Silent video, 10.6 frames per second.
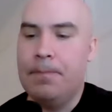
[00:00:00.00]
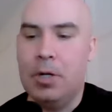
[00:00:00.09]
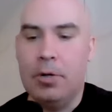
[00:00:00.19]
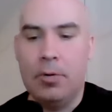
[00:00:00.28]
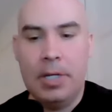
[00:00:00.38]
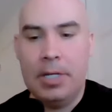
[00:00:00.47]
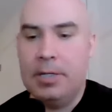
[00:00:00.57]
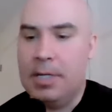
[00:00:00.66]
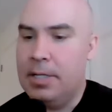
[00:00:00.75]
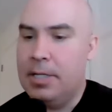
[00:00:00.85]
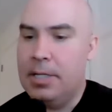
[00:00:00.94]
you know,
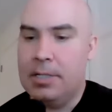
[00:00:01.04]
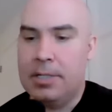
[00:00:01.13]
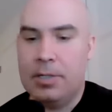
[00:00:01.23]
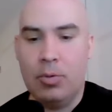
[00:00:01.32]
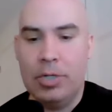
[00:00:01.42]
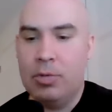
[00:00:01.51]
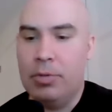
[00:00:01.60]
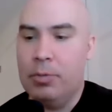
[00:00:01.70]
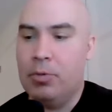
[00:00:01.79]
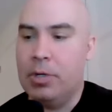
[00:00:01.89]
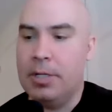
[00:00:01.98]
in this
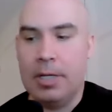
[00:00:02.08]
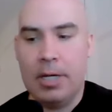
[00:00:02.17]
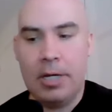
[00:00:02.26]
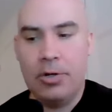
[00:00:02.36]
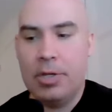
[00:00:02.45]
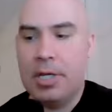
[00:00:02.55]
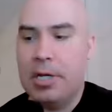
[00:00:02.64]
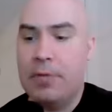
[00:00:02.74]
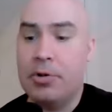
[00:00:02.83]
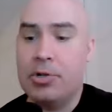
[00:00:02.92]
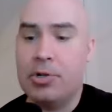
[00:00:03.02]
2021, the 100th
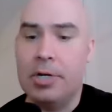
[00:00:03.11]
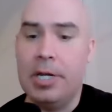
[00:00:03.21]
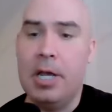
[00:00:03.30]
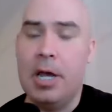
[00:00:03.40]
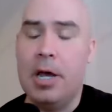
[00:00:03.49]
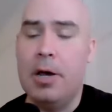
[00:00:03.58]
anniversary,